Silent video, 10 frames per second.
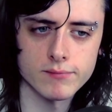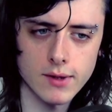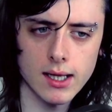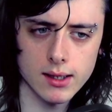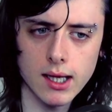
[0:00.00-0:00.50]

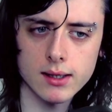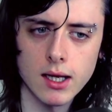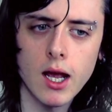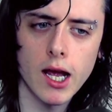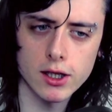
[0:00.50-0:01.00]
that
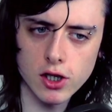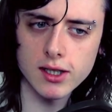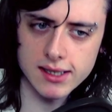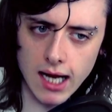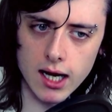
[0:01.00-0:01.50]
it's not
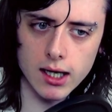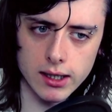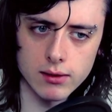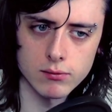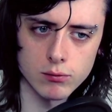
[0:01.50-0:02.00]

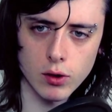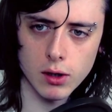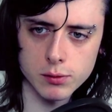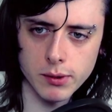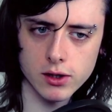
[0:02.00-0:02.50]
exactly what I
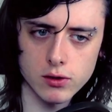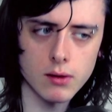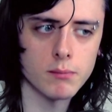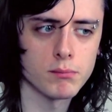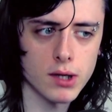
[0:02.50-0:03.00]
was
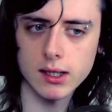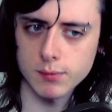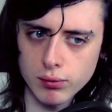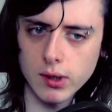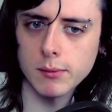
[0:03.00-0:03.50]
picturing, but that's
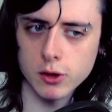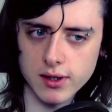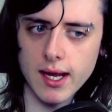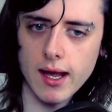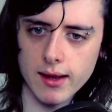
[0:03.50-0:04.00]
pretty much
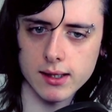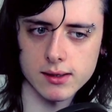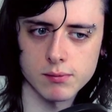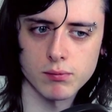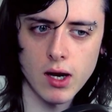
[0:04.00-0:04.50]
there.
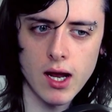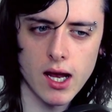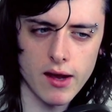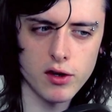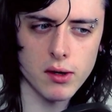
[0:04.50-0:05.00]
That's,
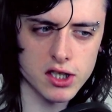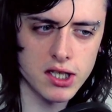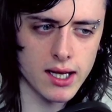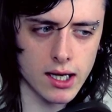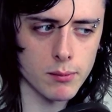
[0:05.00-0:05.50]
if you actually
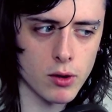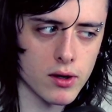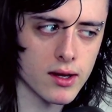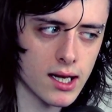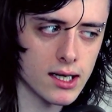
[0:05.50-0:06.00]
think about
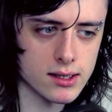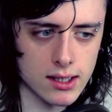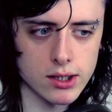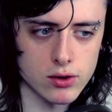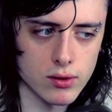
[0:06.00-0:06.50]
it, that is
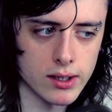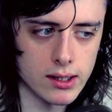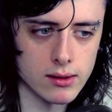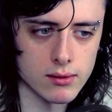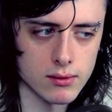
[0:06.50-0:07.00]

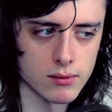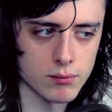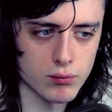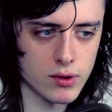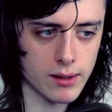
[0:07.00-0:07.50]
literally,
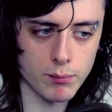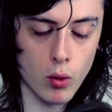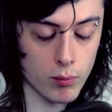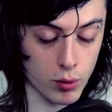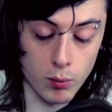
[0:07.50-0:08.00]
that
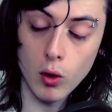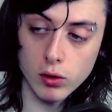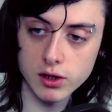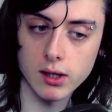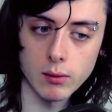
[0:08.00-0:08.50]

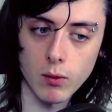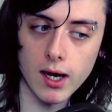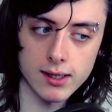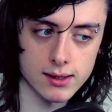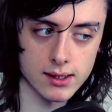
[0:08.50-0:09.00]
proportionally
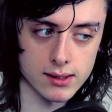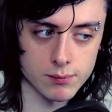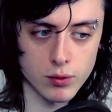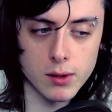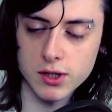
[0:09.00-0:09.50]
wise, it's
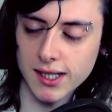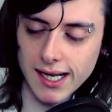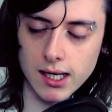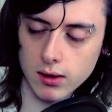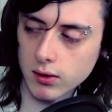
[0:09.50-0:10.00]
pretty much
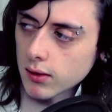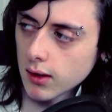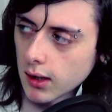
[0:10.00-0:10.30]
identical.